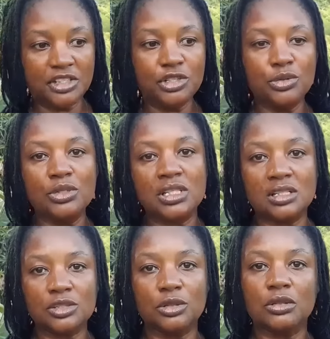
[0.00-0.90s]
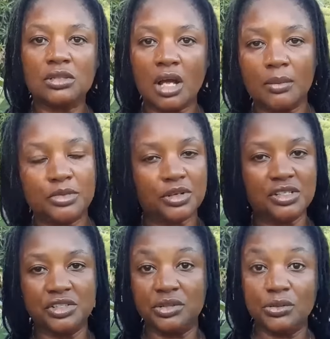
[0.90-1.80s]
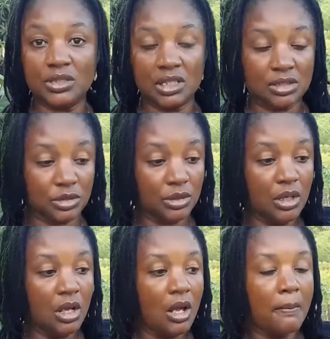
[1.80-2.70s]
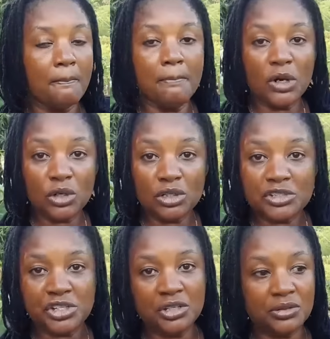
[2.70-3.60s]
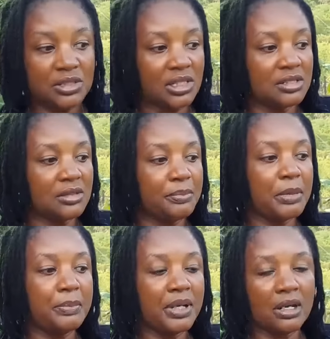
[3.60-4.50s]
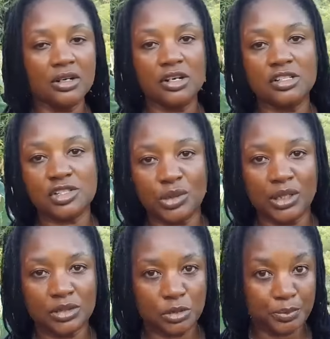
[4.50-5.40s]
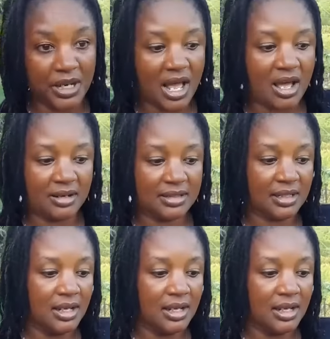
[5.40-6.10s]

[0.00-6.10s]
You use it to top dress, you use it to mulch, you use it to prepare your soil to plant,